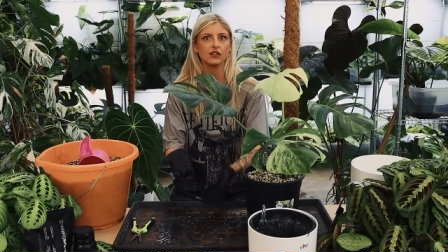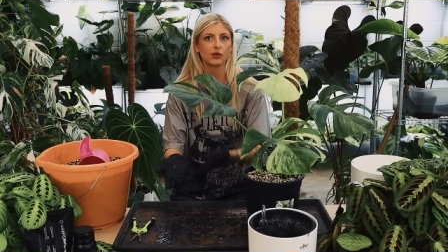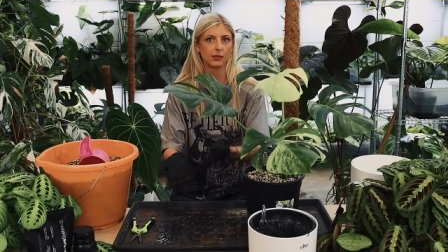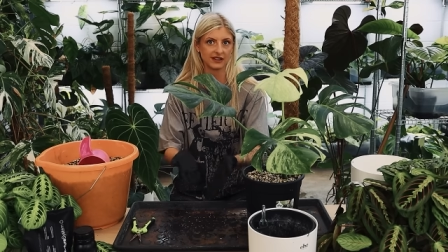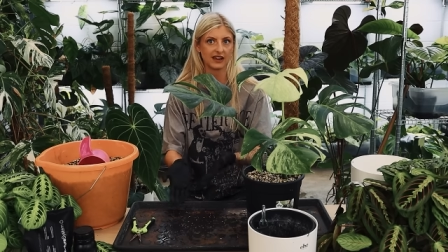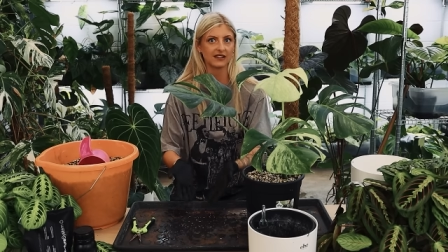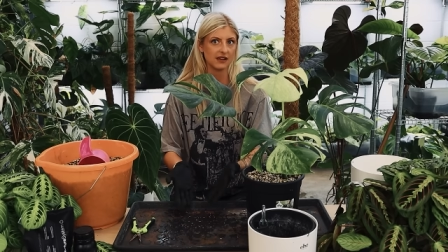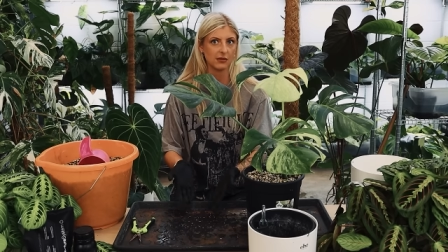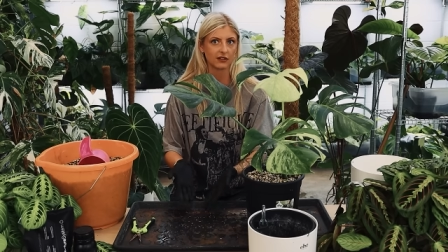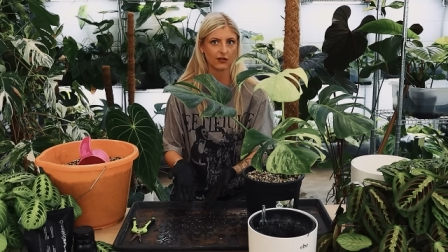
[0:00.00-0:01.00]
you've probably taken
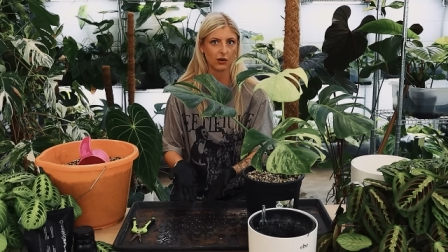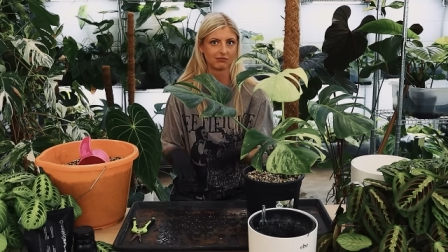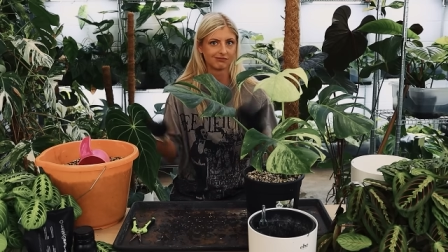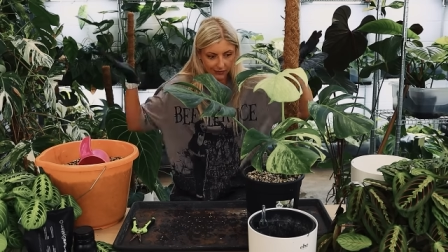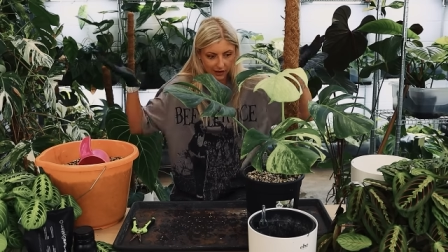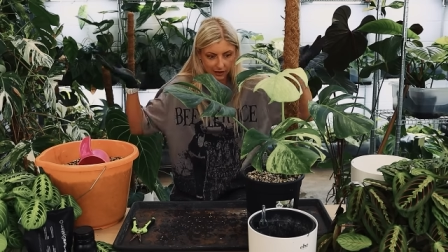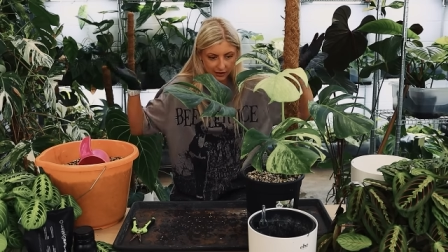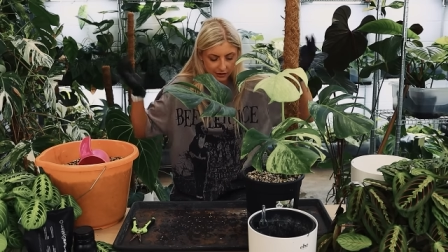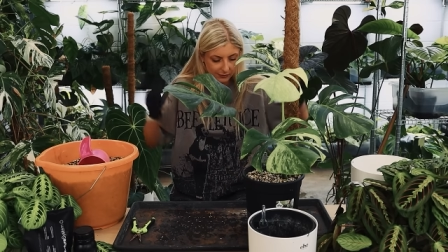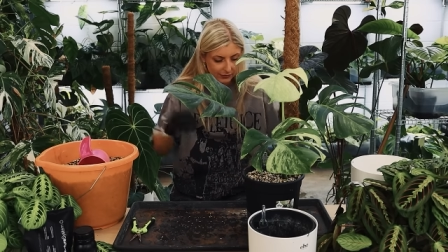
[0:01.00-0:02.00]
the emails from. I
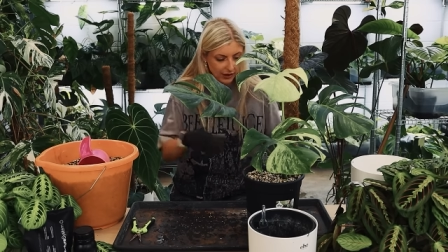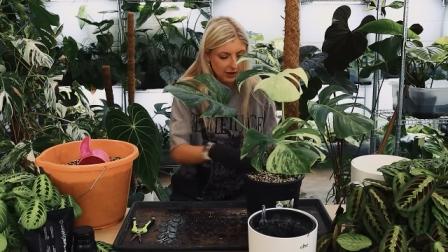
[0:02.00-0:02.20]
don't know.